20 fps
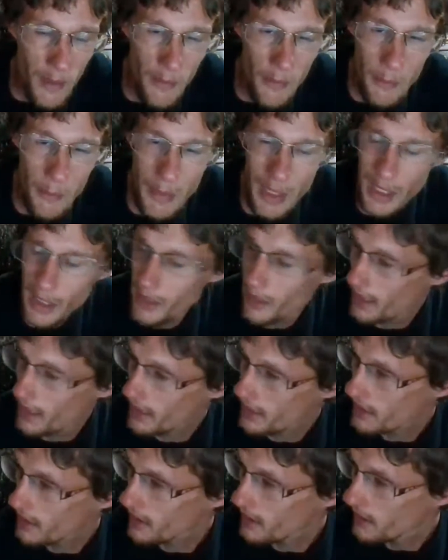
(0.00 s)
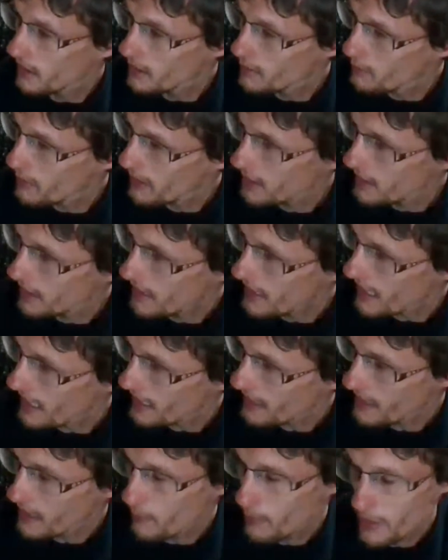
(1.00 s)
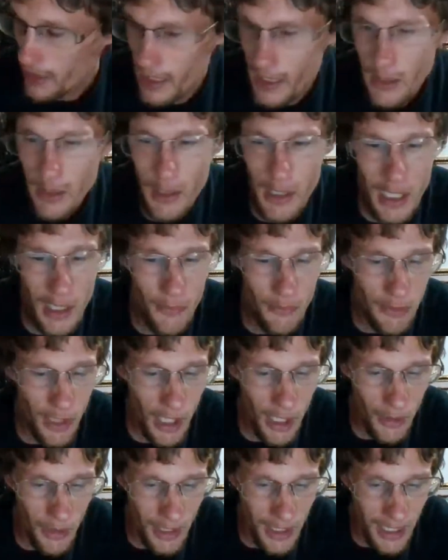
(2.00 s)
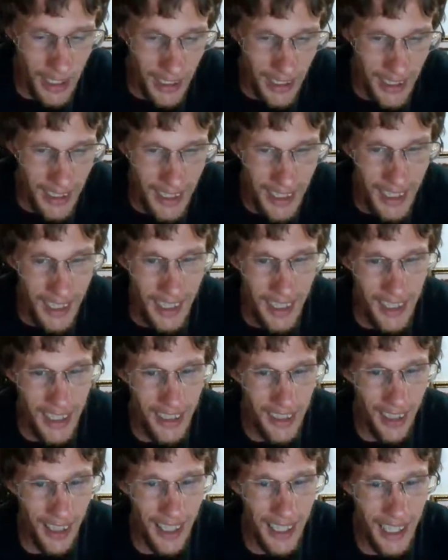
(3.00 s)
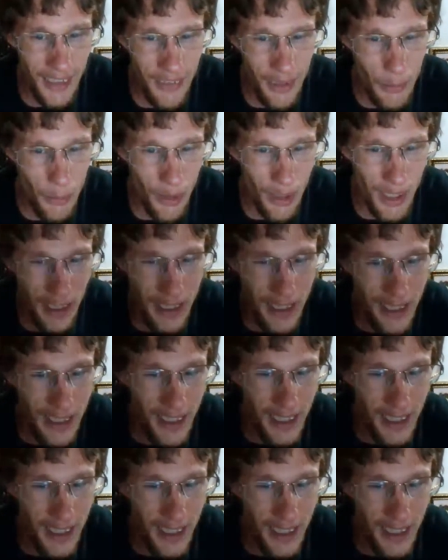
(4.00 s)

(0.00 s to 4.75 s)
Midnight, you've been in the catnip again, you keep falling. Good night, everyone.